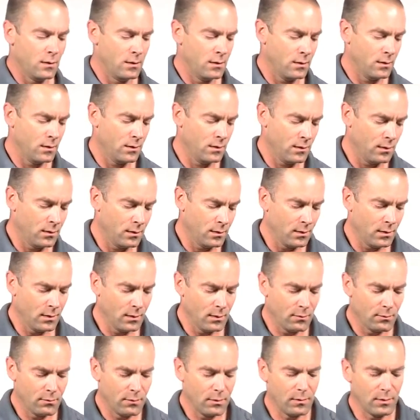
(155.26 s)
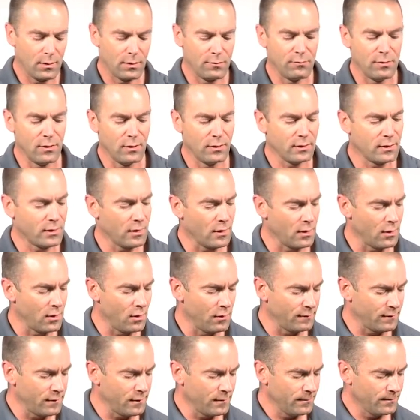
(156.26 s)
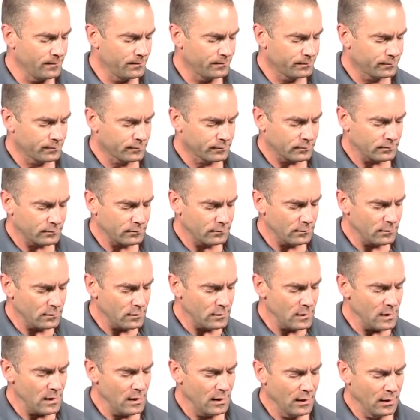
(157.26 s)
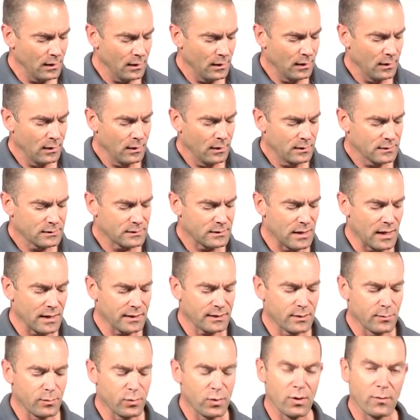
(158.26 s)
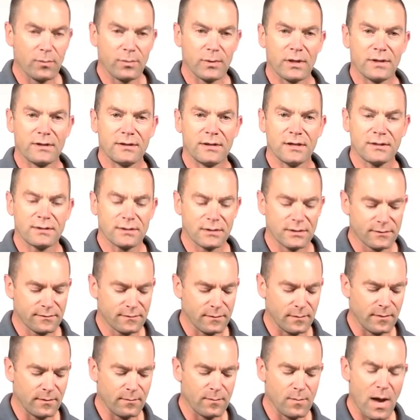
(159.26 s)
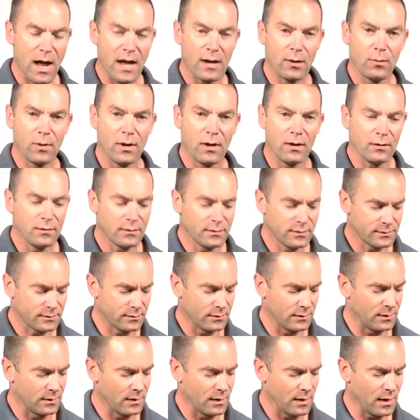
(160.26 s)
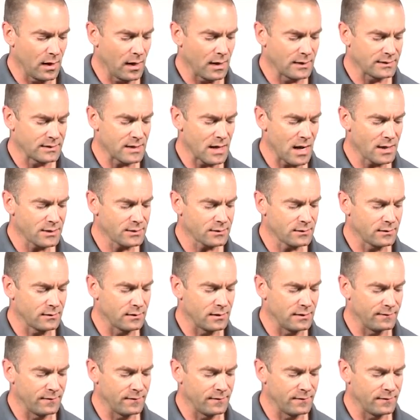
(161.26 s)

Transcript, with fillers: Going to roll the gun over, select an appropriate distance from the magwell to attach the